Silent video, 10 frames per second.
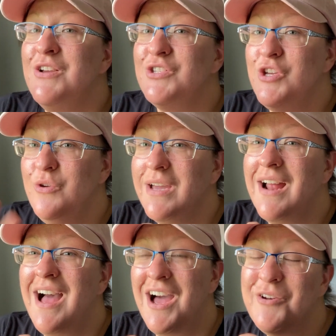So you get
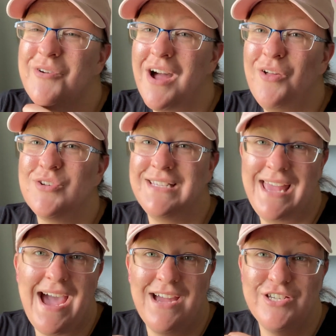$100 in
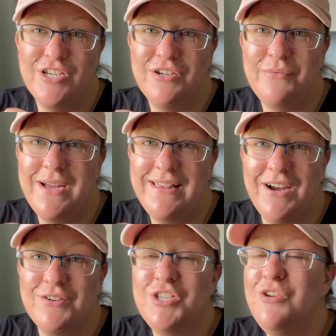cash right
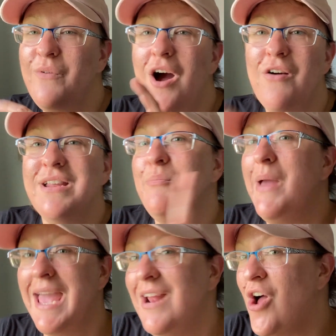there. So you've already
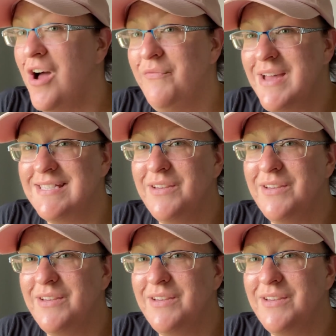paid off that